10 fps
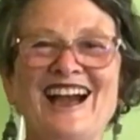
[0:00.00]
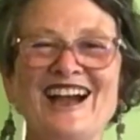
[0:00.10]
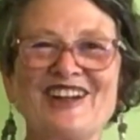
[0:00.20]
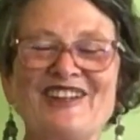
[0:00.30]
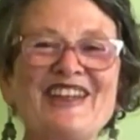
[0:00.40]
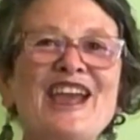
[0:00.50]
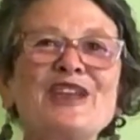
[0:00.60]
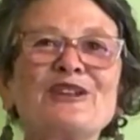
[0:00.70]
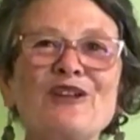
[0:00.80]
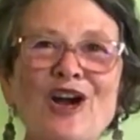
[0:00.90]

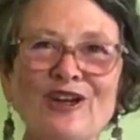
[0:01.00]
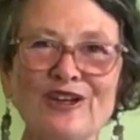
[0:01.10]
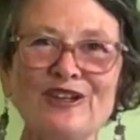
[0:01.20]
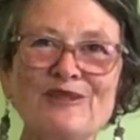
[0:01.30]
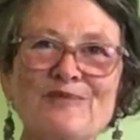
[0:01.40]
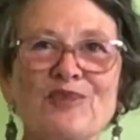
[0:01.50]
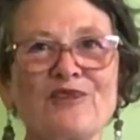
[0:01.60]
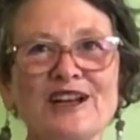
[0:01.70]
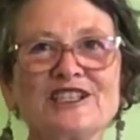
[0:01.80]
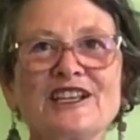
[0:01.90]
create your own
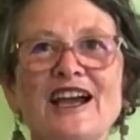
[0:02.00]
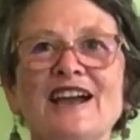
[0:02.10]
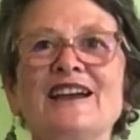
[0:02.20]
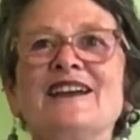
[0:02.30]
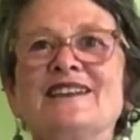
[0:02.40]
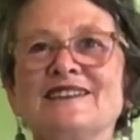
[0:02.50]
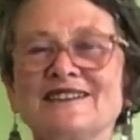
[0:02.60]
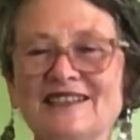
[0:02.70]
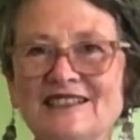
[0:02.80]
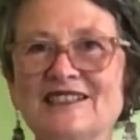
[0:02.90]
pressure
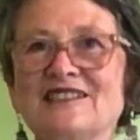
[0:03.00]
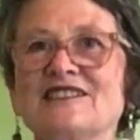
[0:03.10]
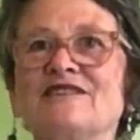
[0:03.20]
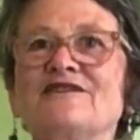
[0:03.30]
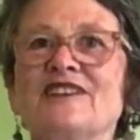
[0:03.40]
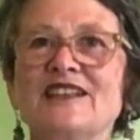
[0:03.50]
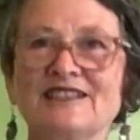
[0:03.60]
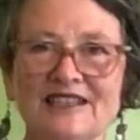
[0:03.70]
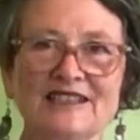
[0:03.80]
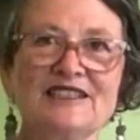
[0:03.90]
sensitive
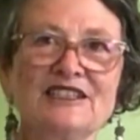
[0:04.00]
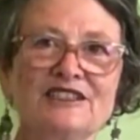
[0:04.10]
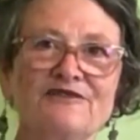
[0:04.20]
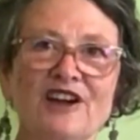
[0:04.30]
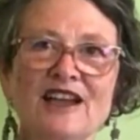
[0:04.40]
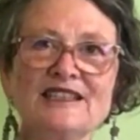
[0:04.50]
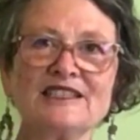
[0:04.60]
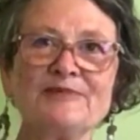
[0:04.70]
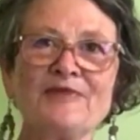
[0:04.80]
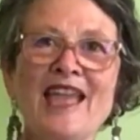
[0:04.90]
testing
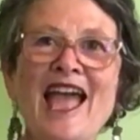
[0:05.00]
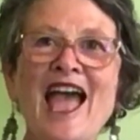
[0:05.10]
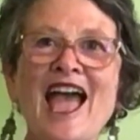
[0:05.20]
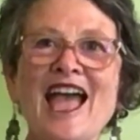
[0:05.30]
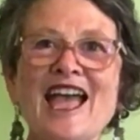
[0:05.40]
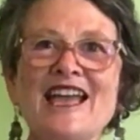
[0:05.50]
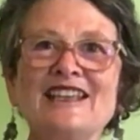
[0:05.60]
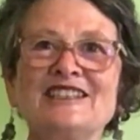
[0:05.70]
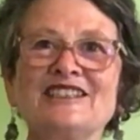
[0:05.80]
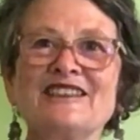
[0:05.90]
device,
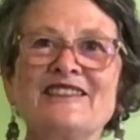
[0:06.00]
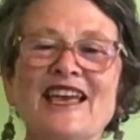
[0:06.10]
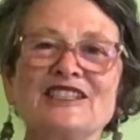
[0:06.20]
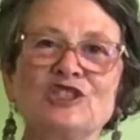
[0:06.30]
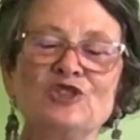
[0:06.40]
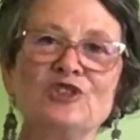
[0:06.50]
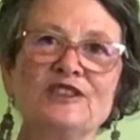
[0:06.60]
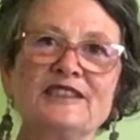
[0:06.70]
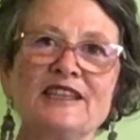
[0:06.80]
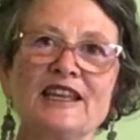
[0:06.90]
and that's
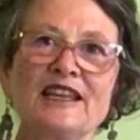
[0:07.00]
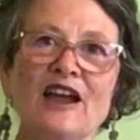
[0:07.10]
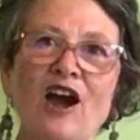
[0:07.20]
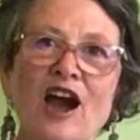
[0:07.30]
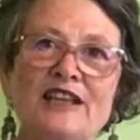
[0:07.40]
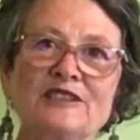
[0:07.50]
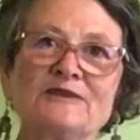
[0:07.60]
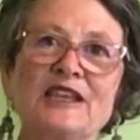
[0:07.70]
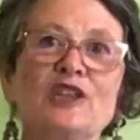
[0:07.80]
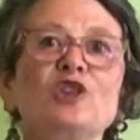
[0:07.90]
using
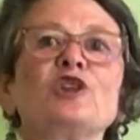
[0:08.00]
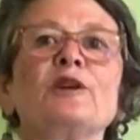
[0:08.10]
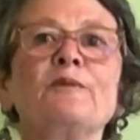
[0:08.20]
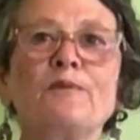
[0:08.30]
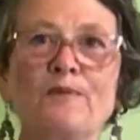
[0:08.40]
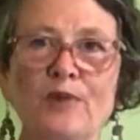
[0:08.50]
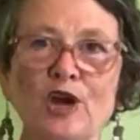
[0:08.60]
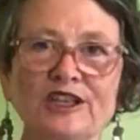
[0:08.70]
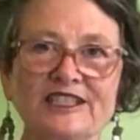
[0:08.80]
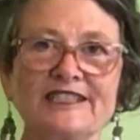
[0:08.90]
items that you can
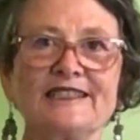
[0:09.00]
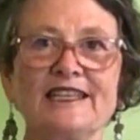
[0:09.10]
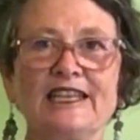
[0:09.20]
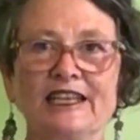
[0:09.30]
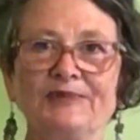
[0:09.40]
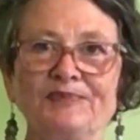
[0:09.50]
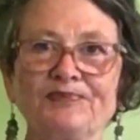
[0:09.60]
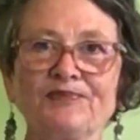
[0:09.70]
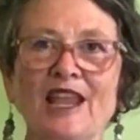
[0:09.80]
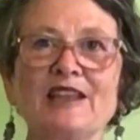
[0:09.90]
purchase in
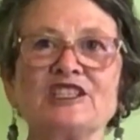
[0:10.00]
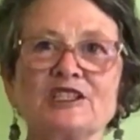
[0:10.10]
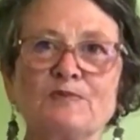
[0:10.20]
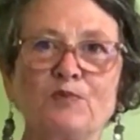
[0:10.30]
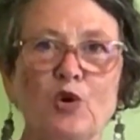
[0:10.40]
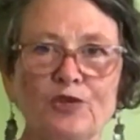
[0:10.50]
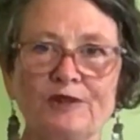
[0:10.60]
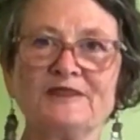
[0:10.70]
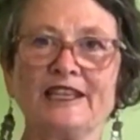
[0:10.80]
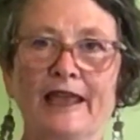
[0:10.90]
and just put
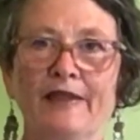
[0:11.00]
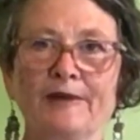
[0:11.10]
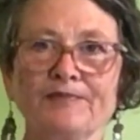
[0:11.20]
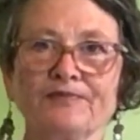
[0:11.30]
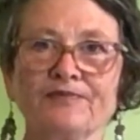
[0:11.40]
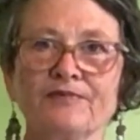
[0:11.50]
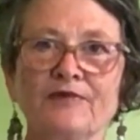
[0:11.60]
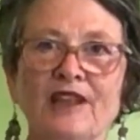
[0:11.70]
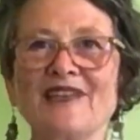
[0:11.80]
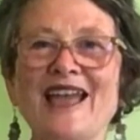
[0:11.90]
them together.
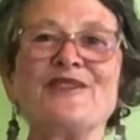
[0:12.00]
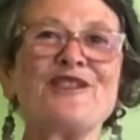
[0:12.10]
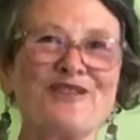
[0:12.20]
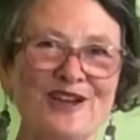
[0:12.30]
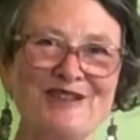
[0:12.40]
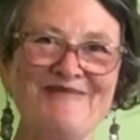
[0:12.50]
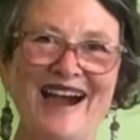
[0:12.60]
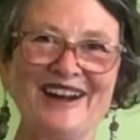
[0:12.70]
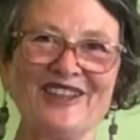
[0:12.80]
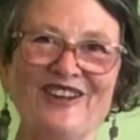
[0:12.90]
And the 3rd
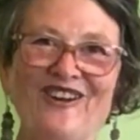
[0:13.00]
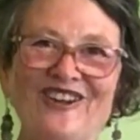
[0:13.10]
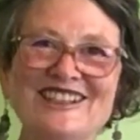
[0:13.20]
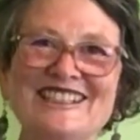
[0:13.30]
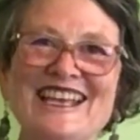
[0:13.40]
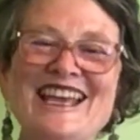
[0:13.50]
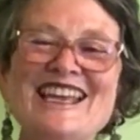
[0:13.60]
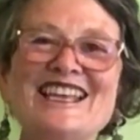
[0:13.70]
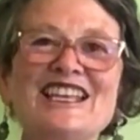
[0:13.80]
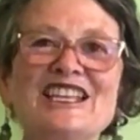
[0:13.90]
part of the course
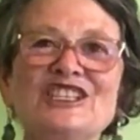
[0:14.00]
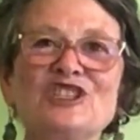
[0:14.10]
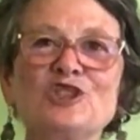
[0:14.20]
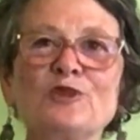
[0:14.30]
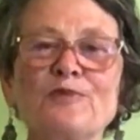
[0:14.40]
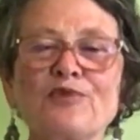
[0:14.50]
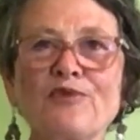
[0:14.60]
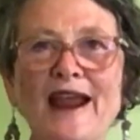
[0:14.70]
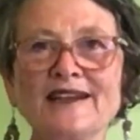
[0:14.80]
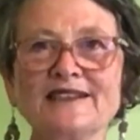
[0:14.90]
is to
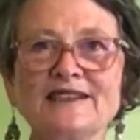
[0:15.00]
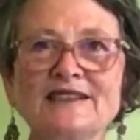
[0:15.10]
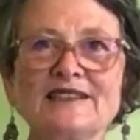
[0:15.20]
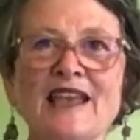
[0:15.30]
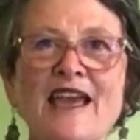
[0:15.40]
practice